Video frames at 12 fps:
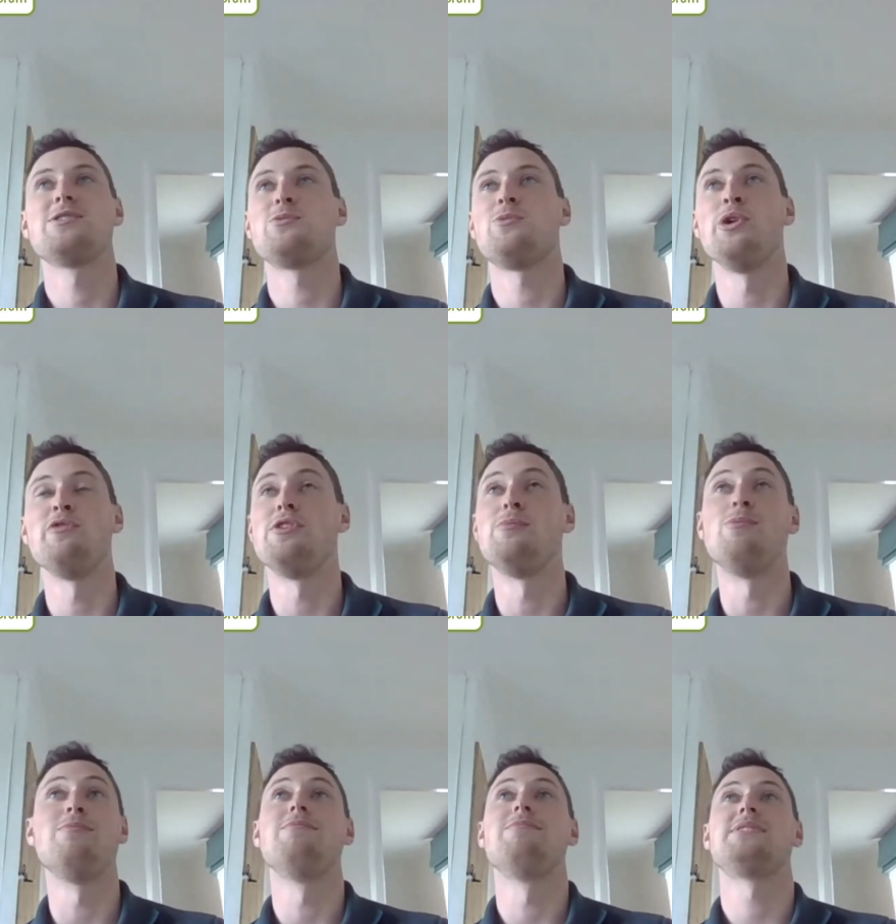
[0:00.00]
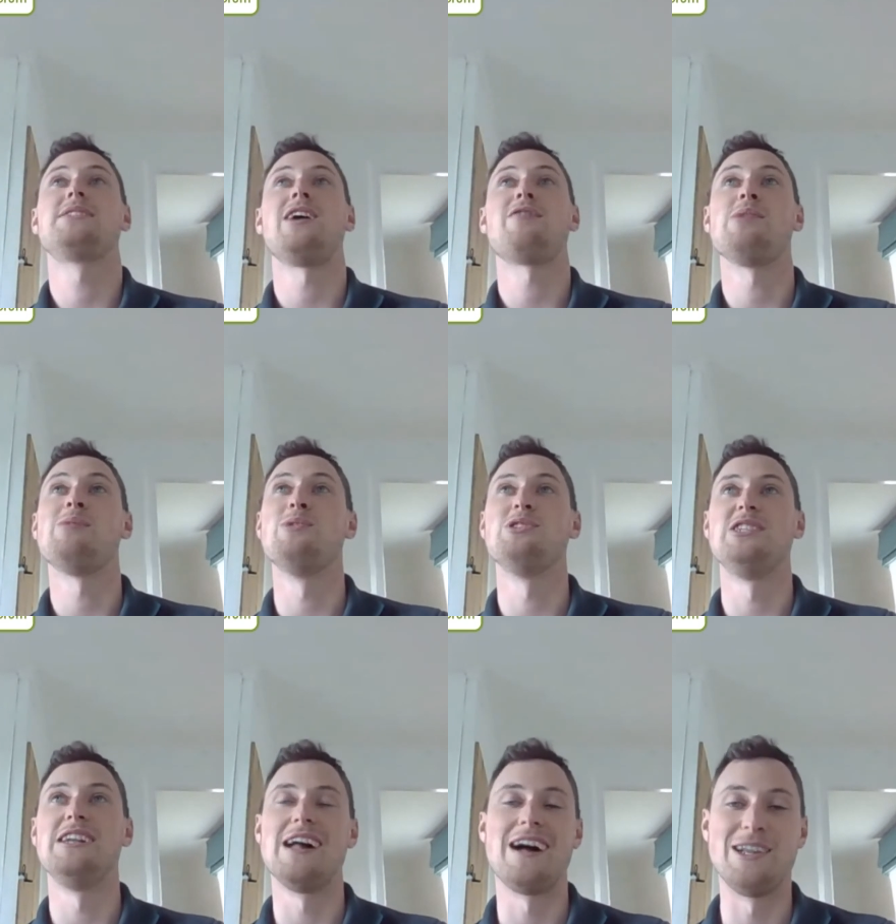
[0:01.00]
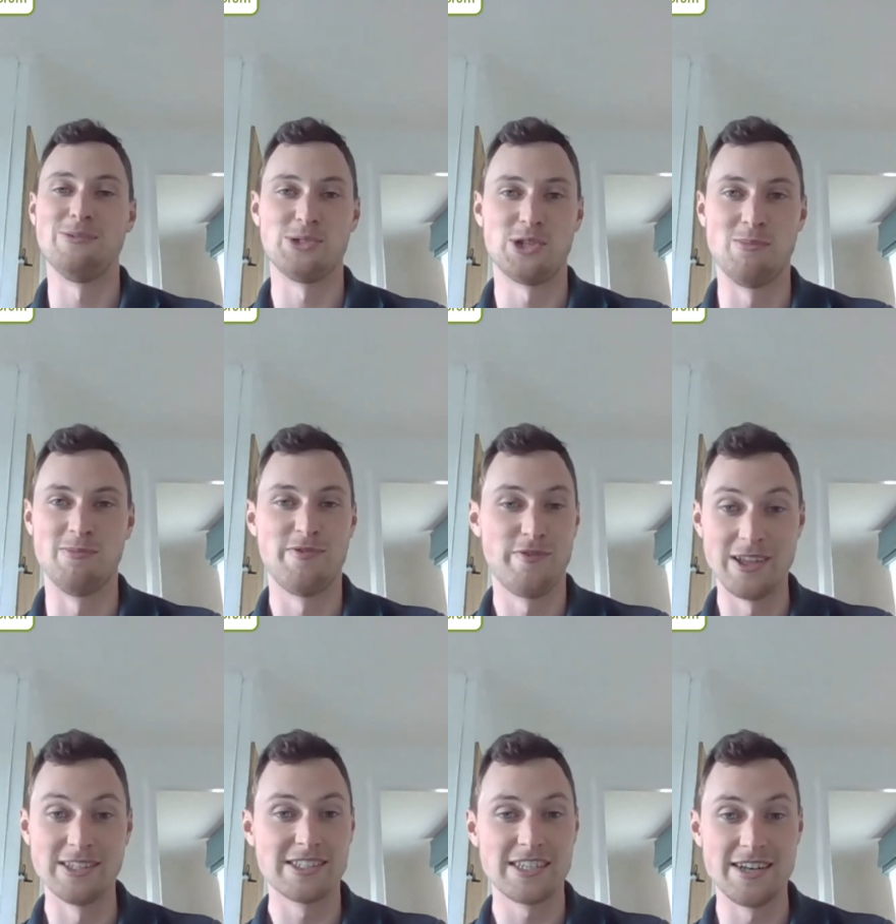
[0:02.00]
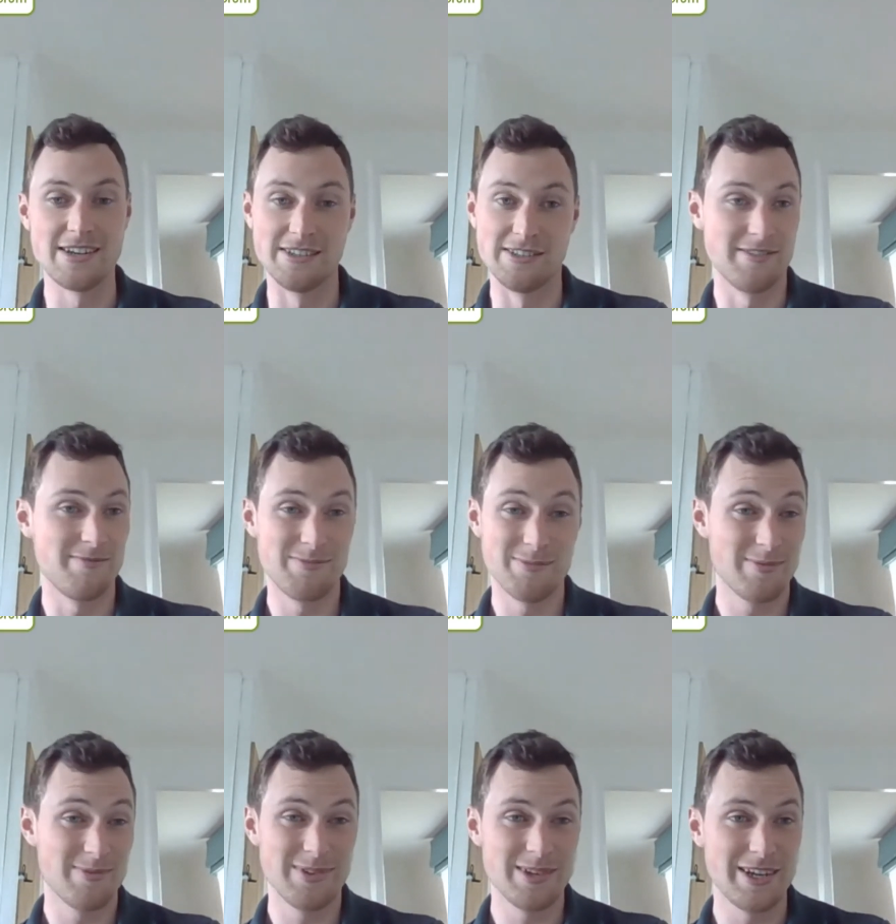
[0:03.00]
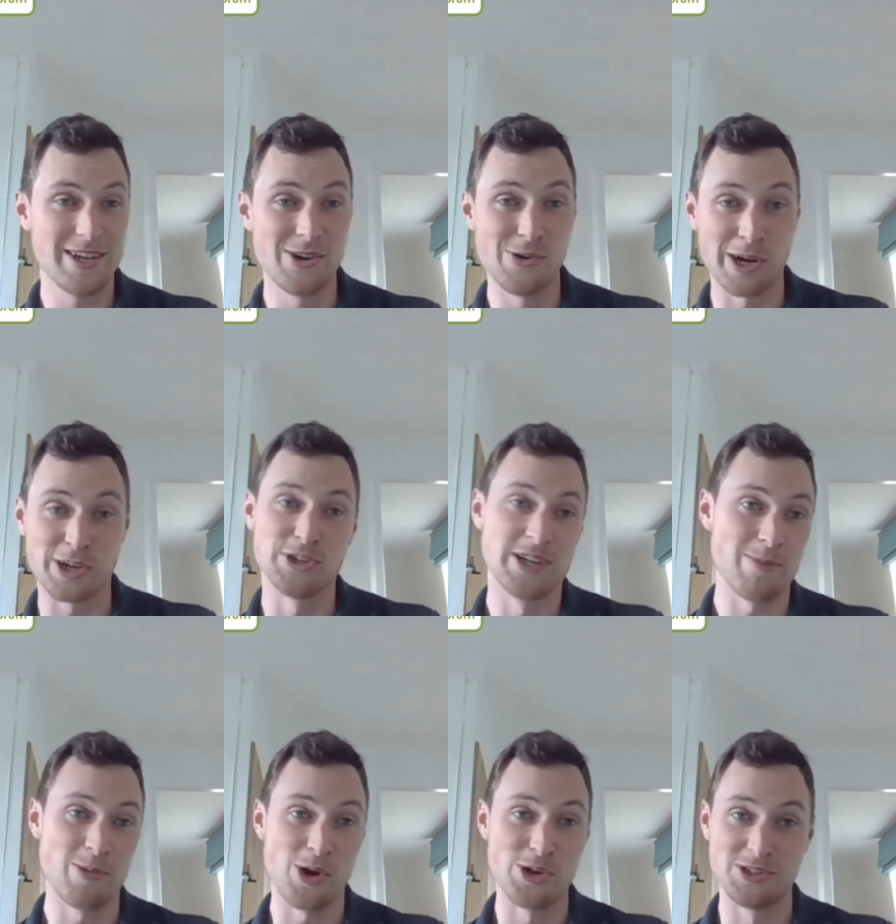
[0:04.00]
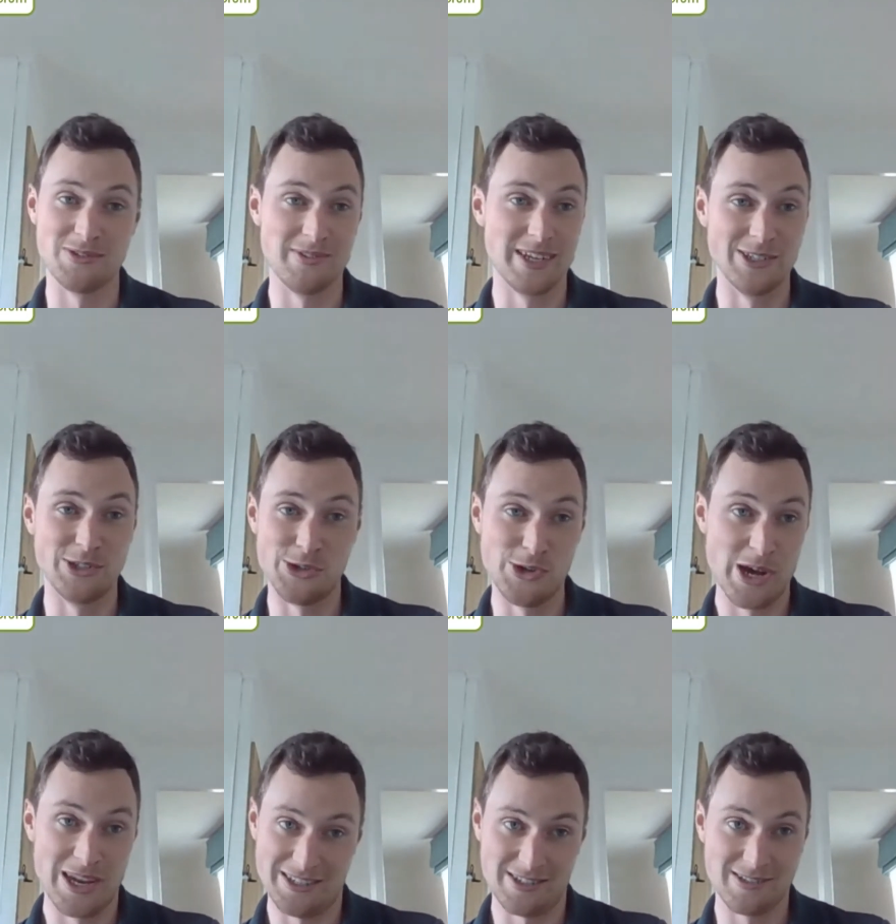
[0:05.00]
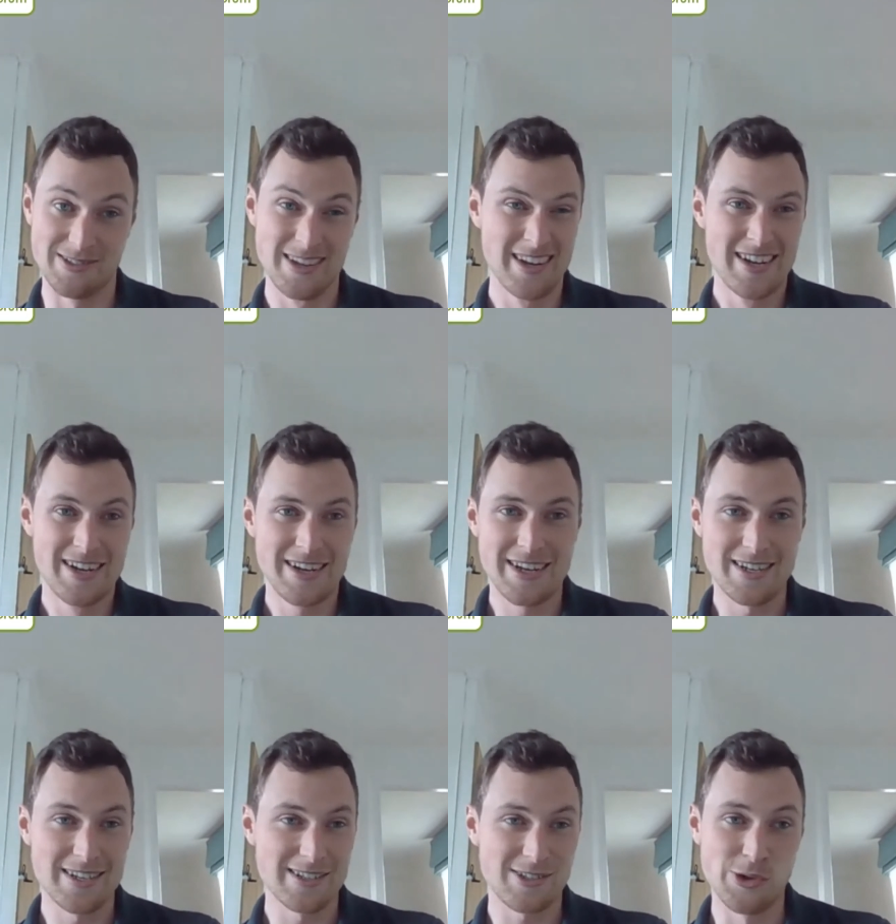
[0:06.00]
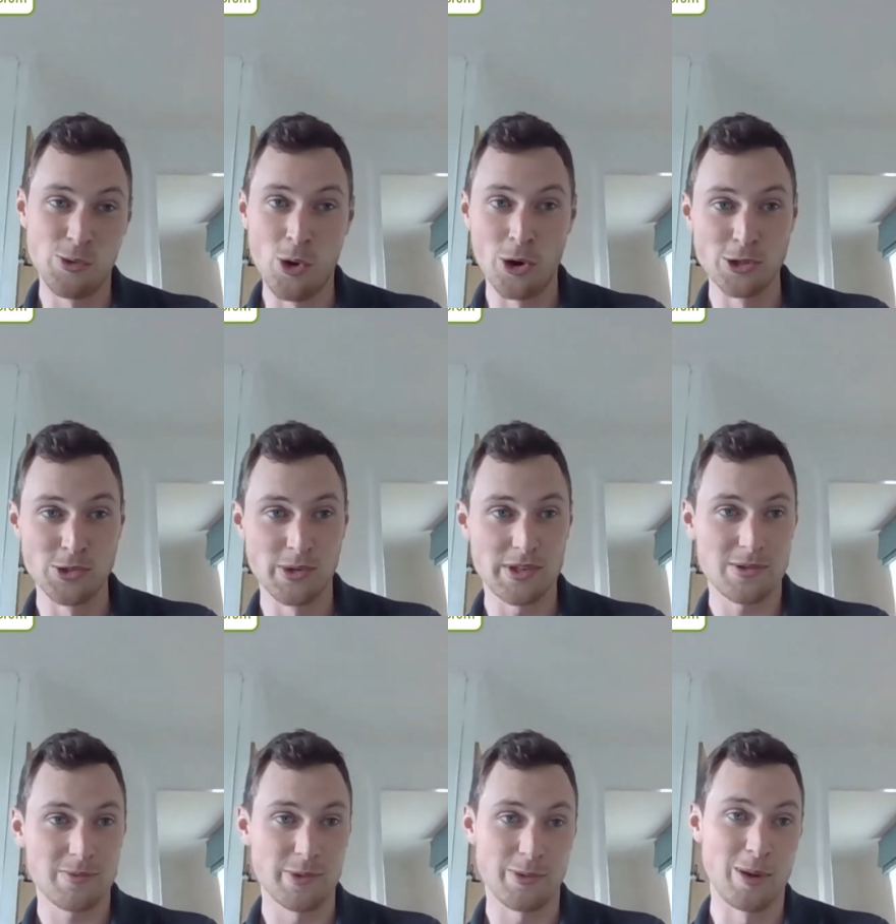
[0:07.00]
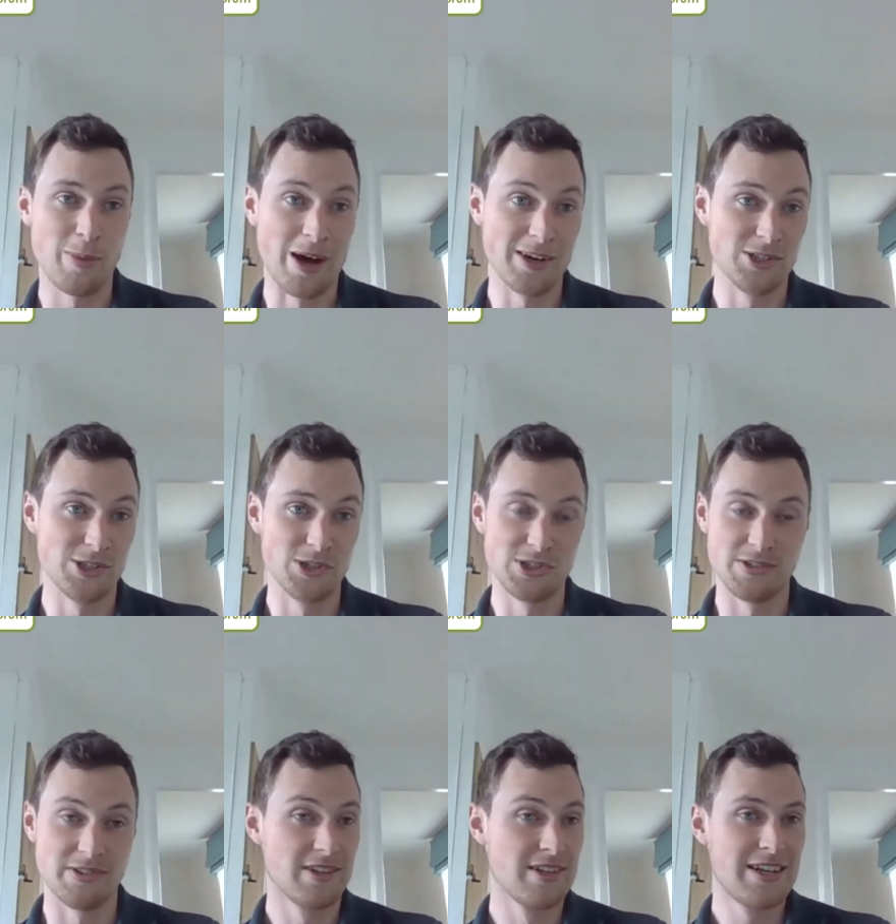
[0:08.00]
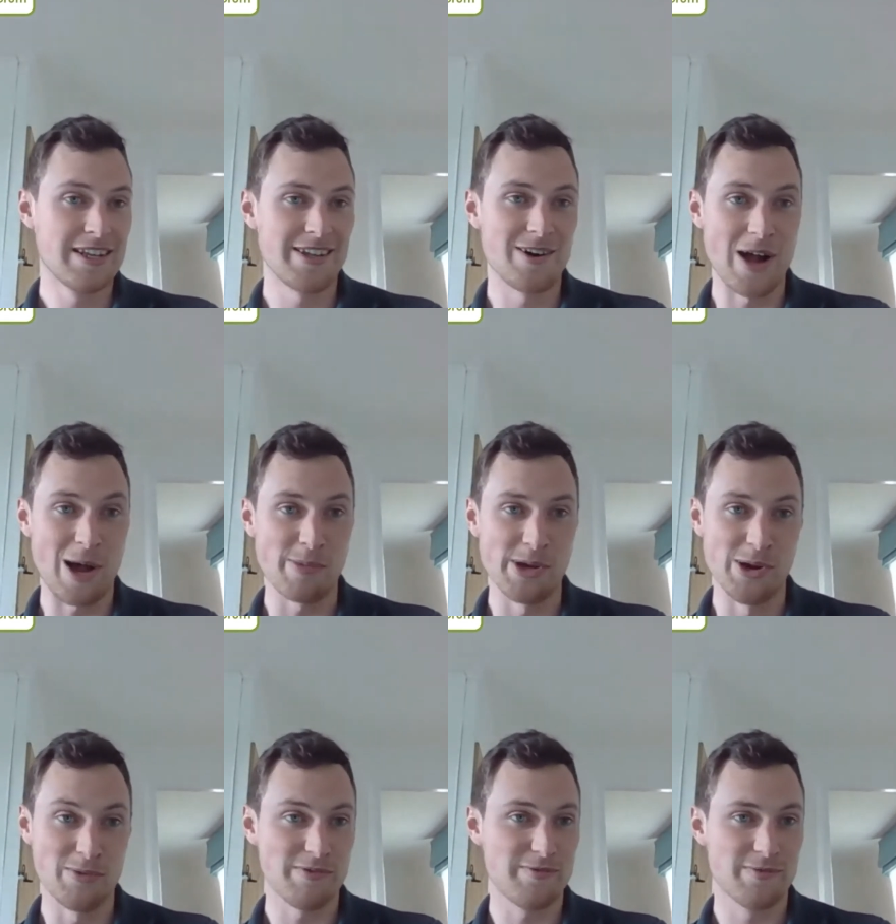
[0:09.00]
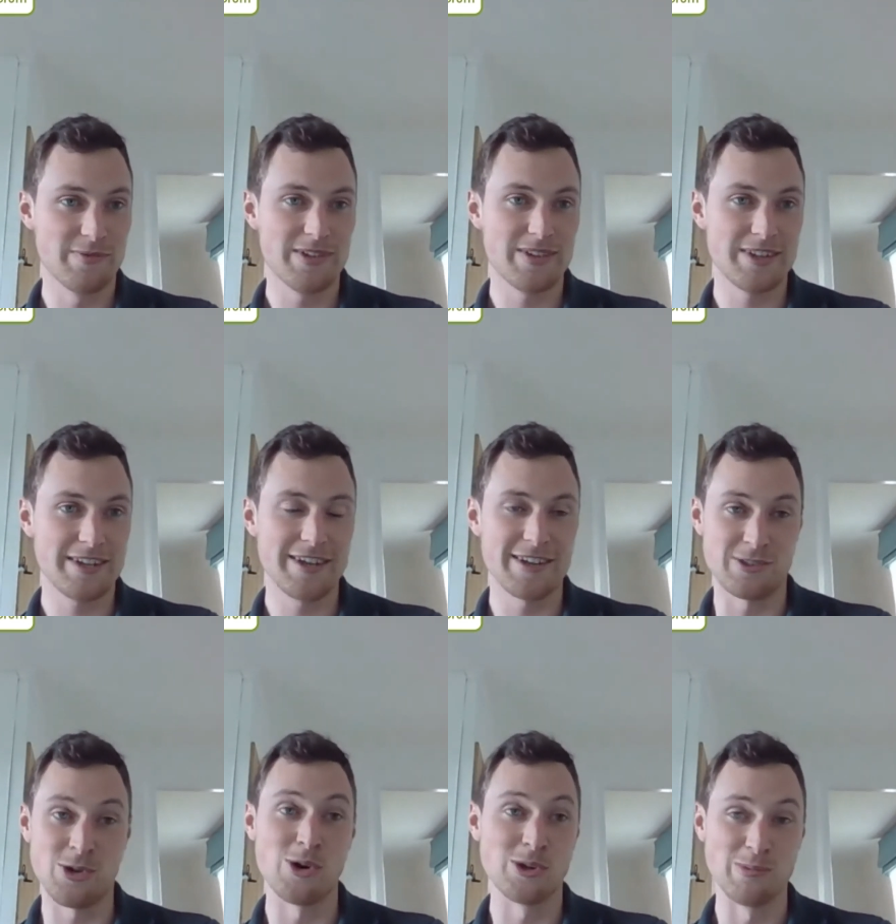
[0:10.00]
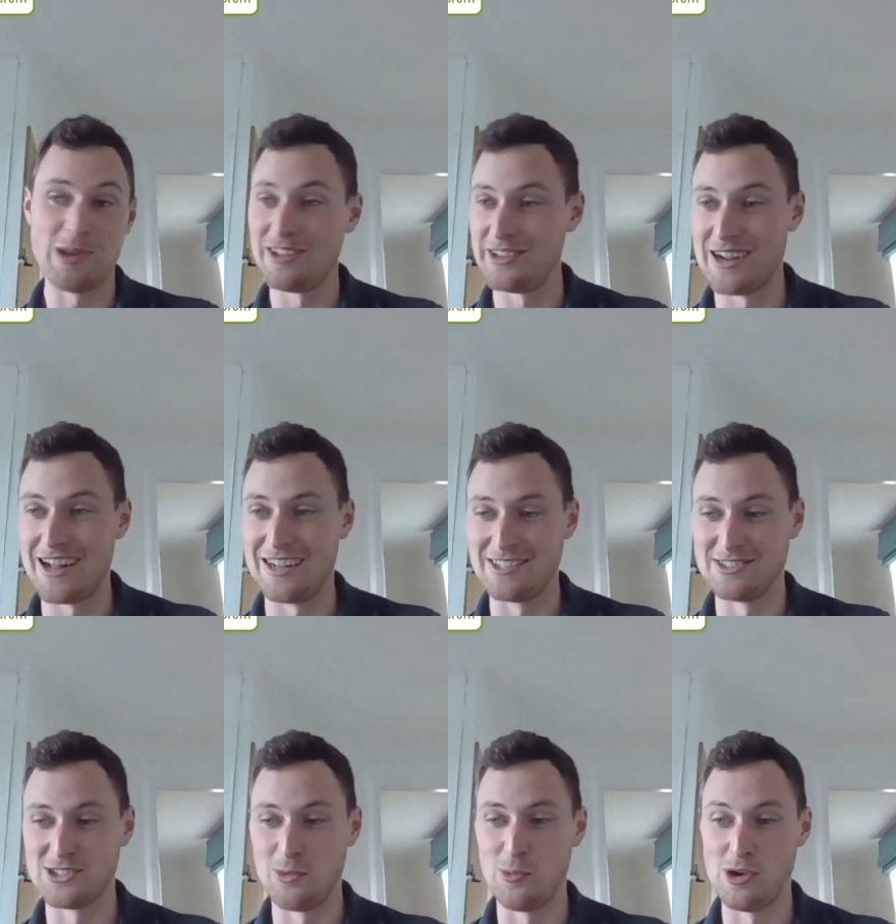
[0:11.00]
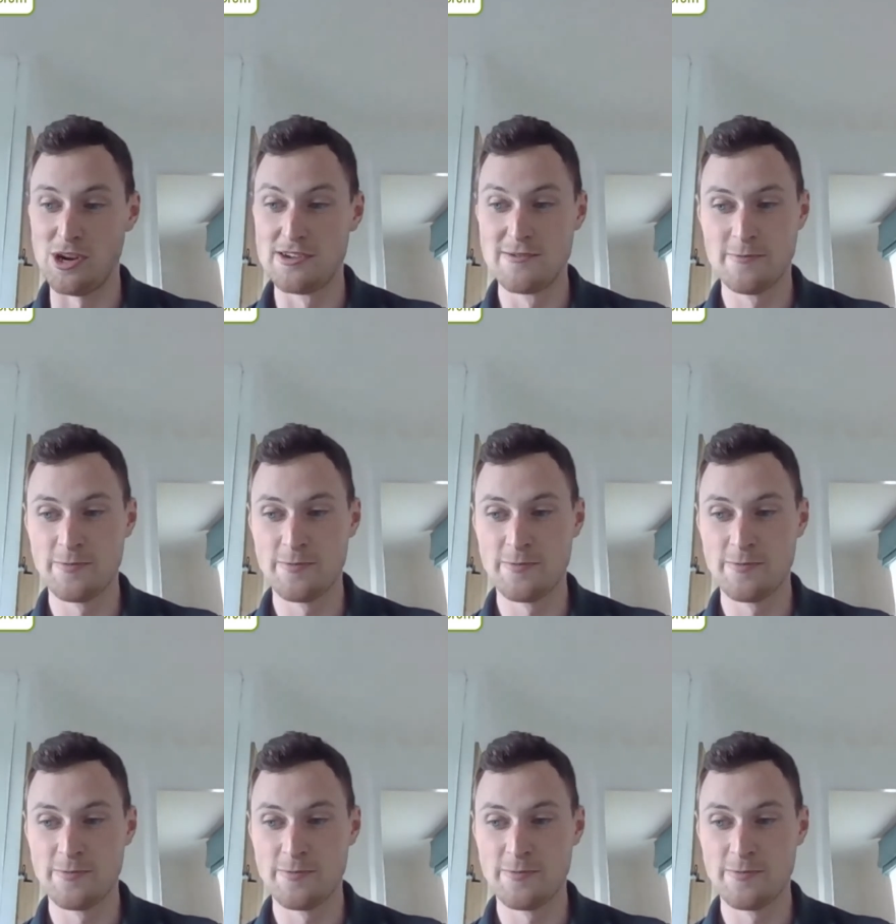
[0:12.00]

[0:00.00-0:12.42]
one of the staff members needed a hand with some fencing, and I could nip out and do that, and it's no odds with my managers, and they're happy enough as long as I'm lending a hand in some way.